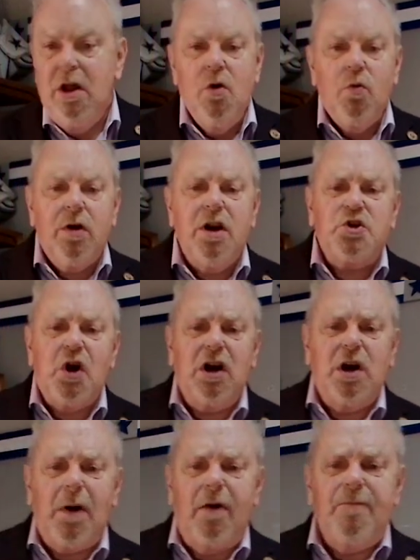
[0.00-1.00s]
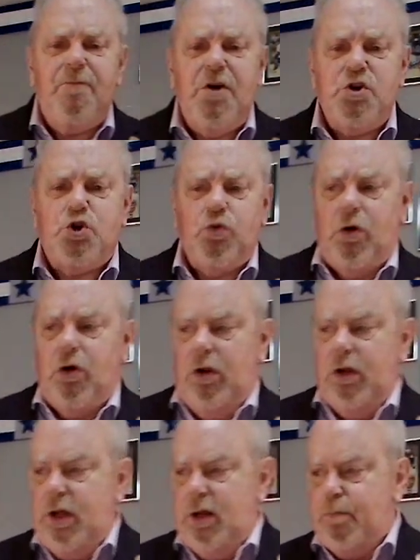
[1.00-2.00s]
we're going to talk about
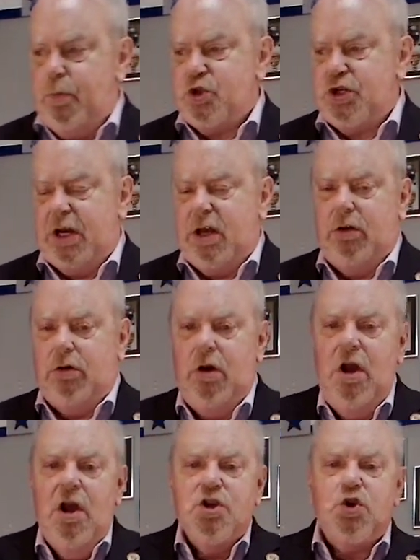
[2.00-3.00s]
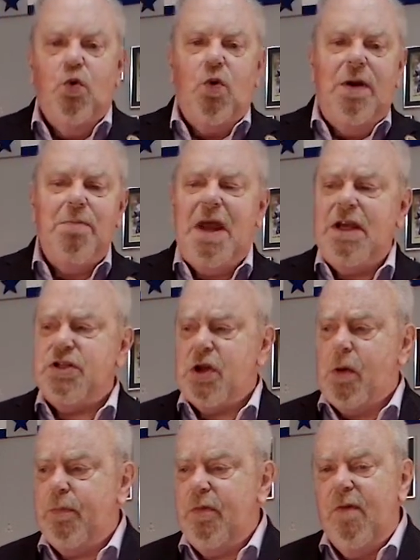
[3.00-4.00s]
visual in particular. So what makes
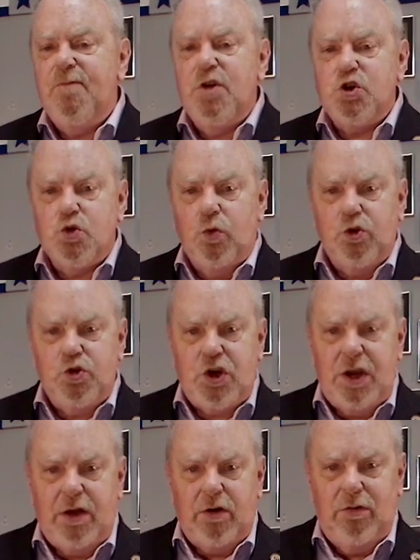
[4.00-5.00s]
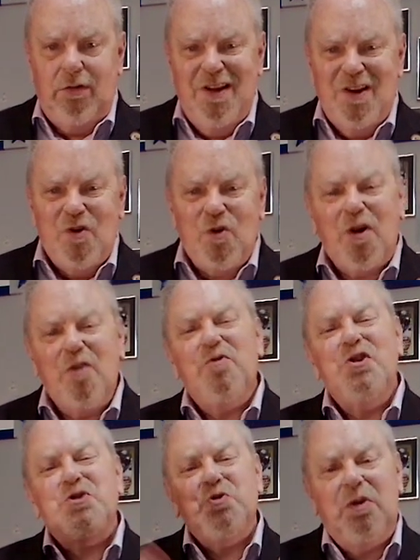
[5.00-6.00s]
up the visual channel, or a
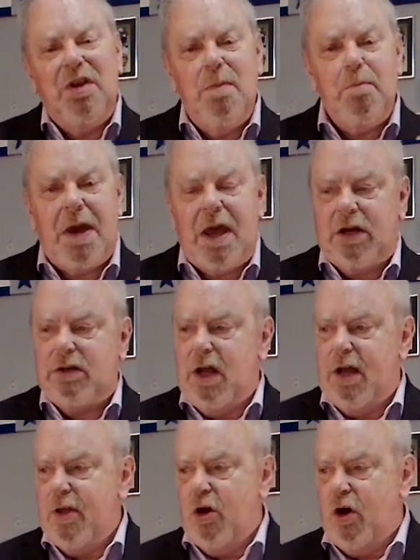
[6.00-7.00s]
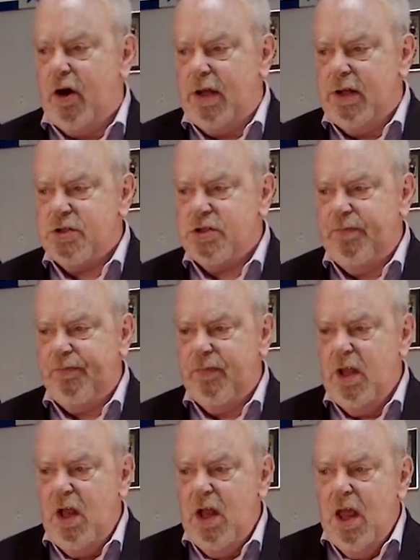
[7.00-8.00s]
visual impact on the audience?
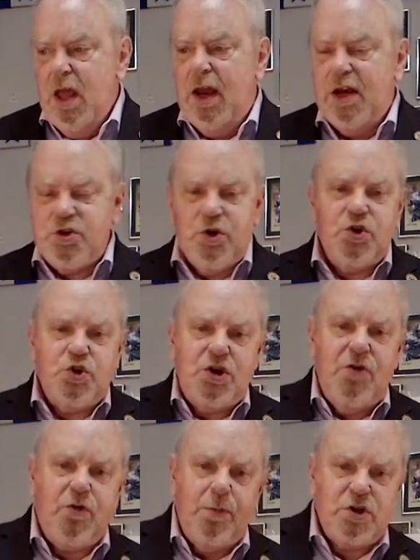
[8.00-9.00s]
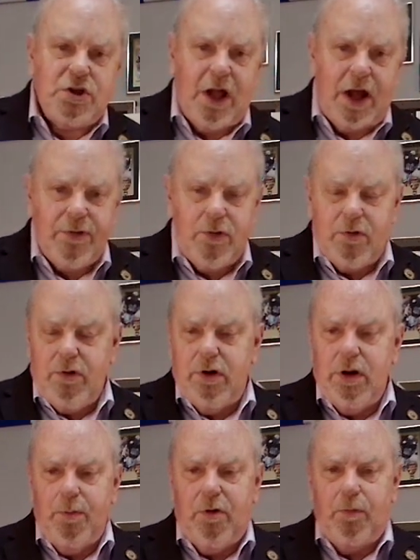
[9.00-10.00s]
And as you can see from the slide, there are a
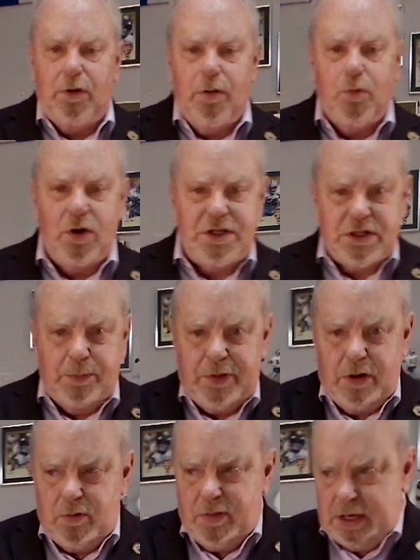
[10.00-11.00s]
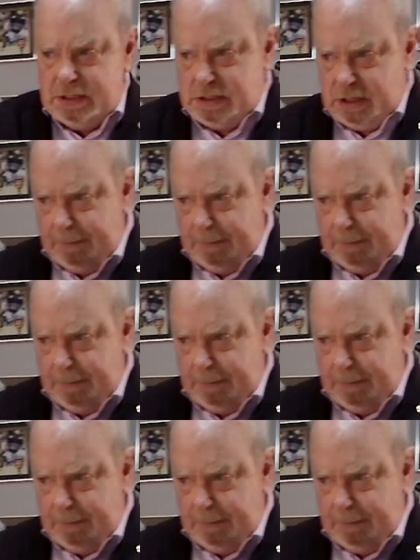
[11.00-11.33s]
number of bullet points up there that